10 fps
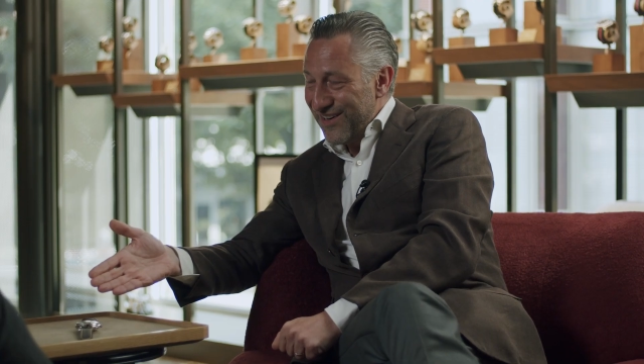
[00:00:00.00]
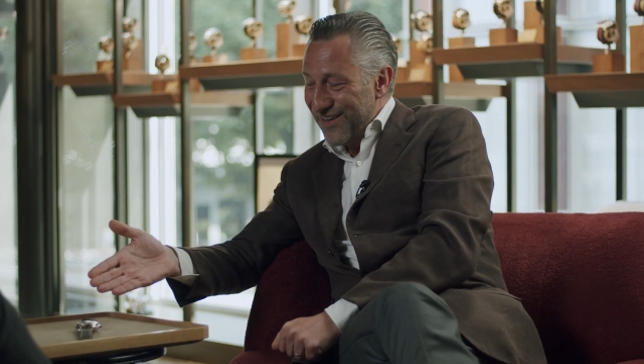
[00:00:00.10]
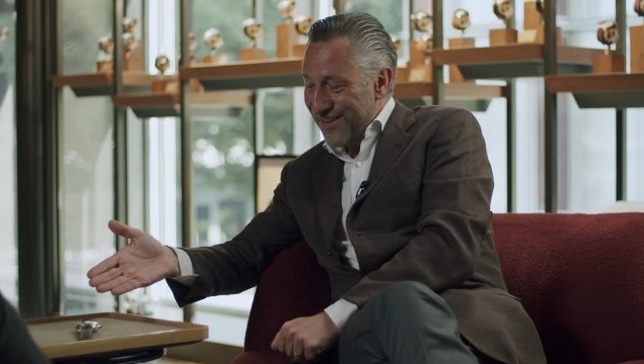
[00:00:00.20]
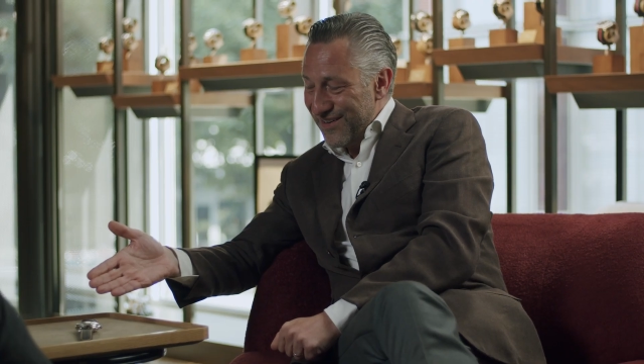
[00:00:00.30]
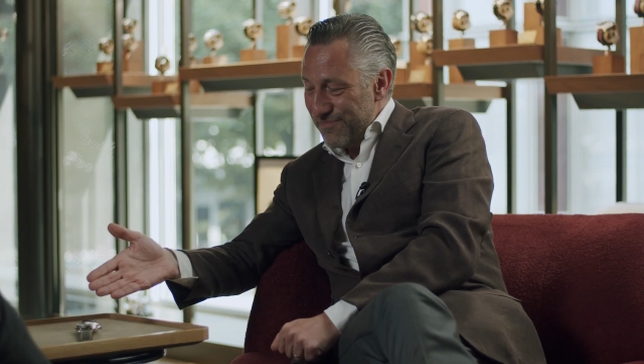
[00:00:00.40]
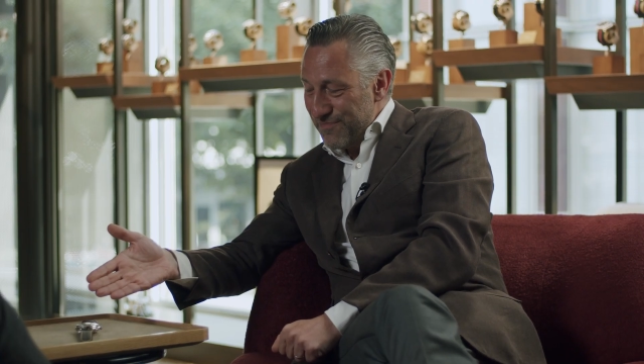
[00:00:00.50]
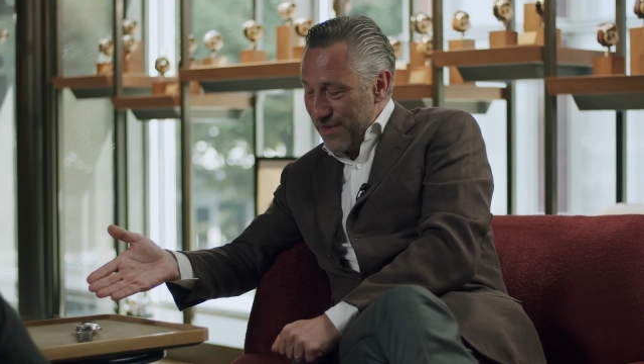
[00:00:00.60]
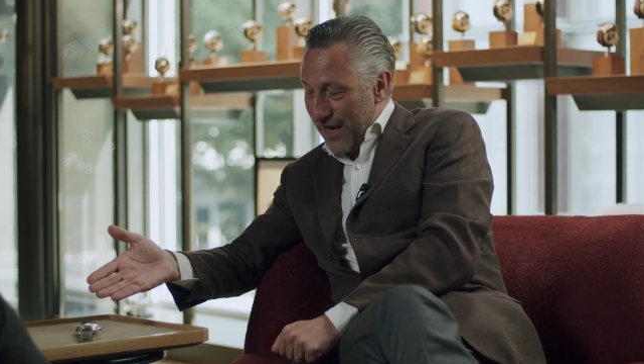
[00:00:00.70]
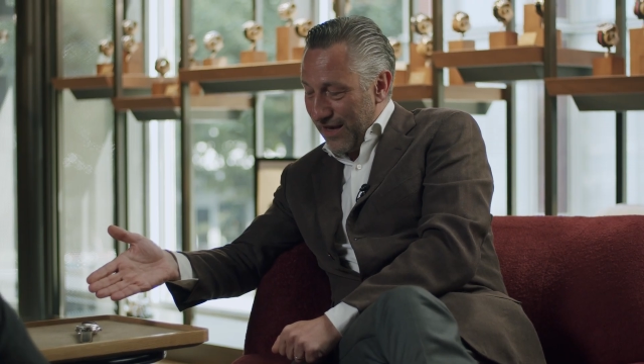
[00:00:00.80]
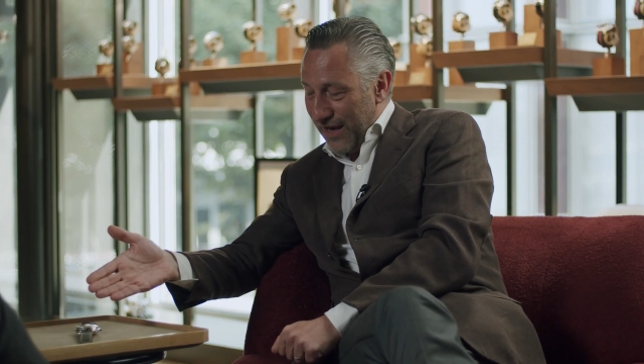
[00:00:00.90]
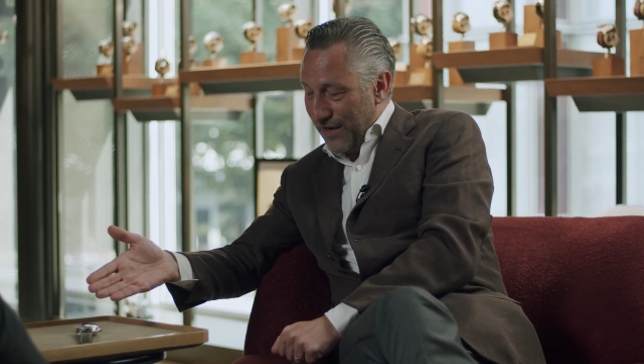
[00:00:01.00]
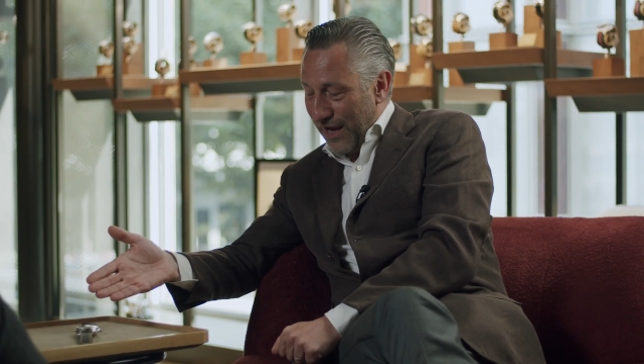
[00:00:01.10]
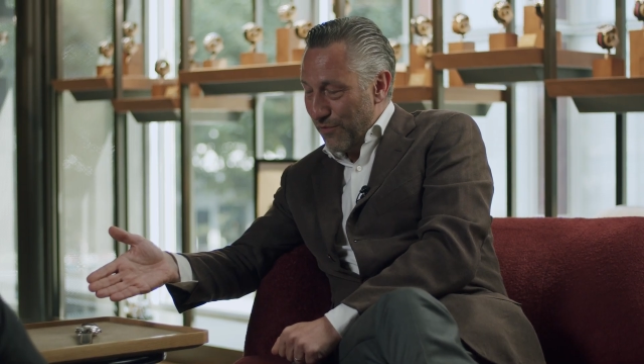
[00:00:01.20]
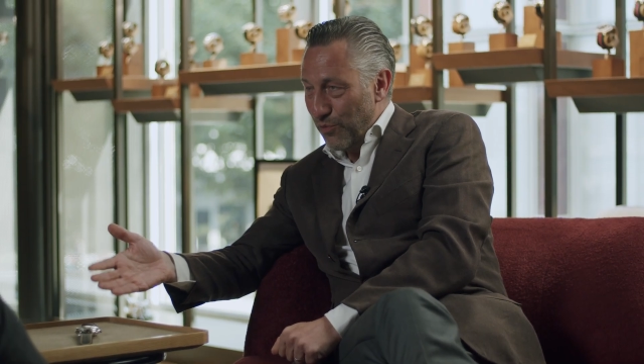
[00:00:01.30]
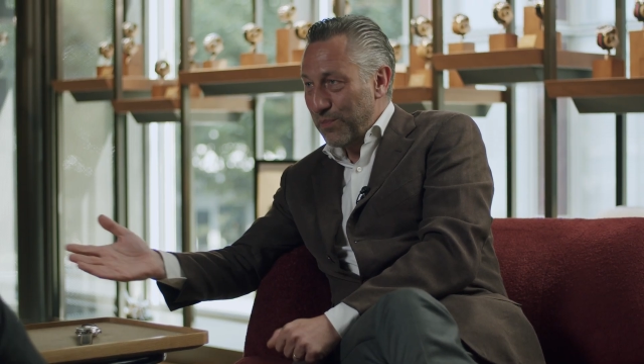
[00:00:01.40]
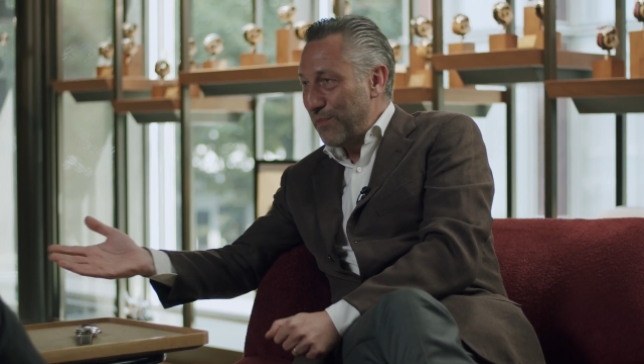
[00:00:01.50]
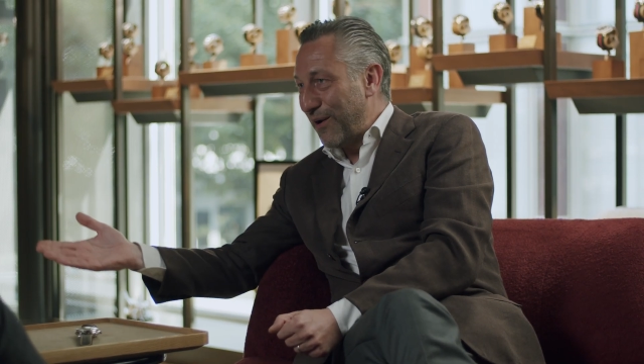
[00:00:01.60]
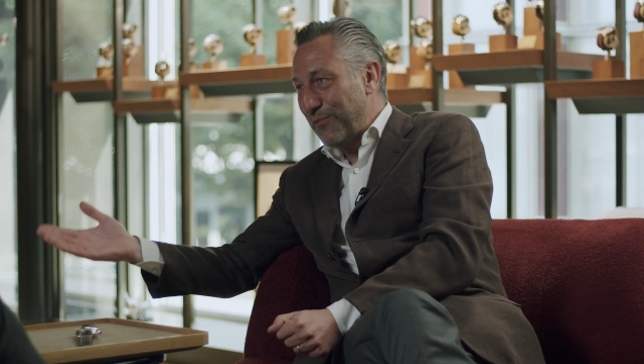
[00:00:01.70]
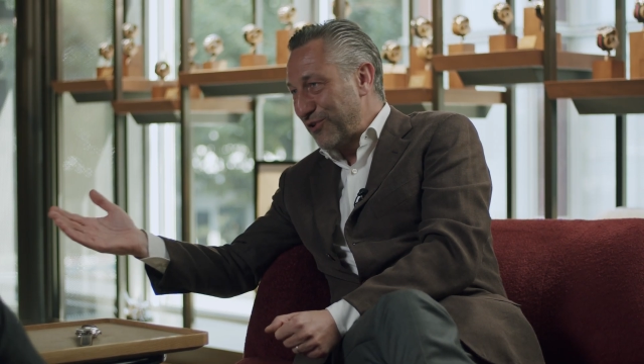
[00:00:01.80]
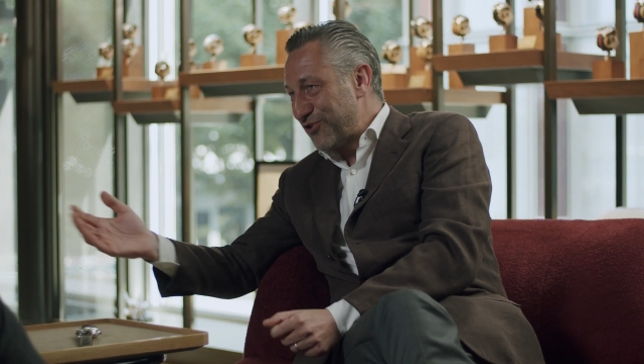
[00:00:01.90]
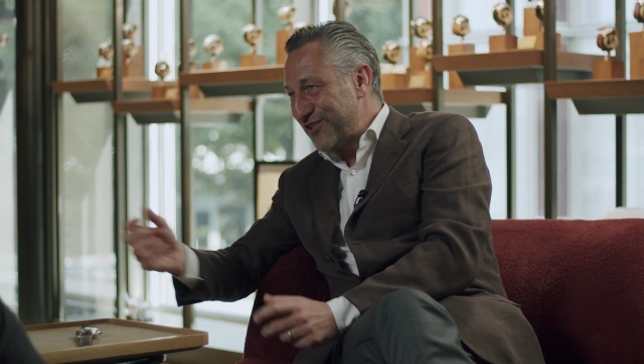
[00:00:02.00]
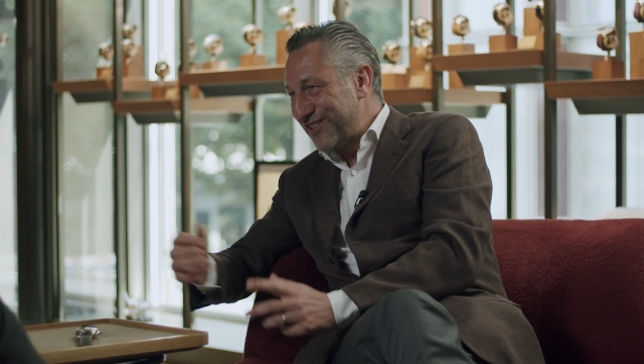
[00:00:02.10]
it would be my wish.